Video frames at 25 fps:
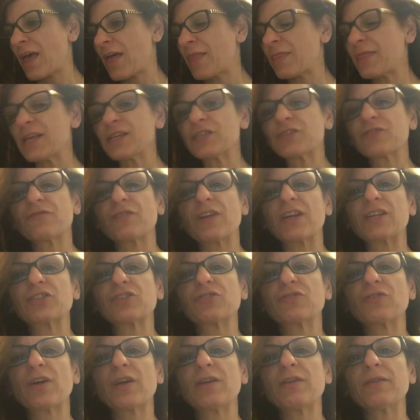In this
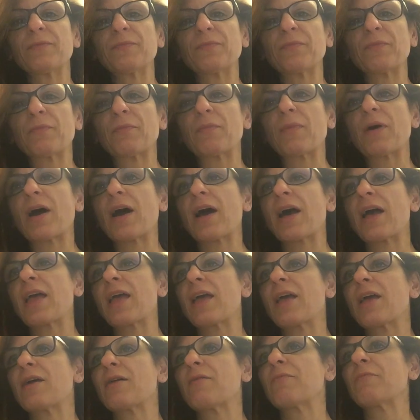restaurant,
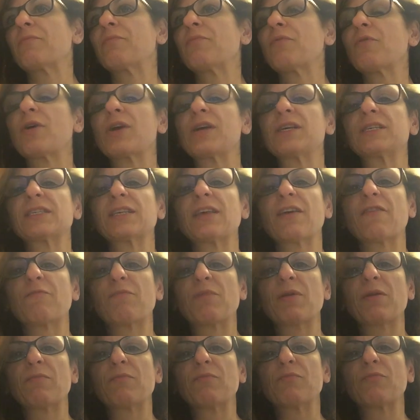my boys
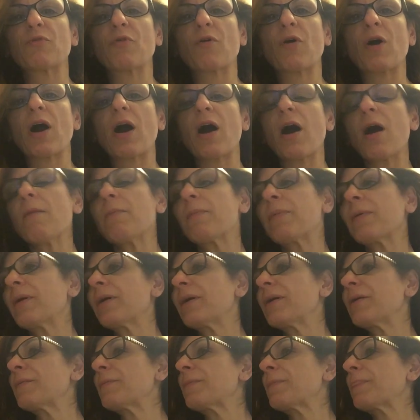have been brought up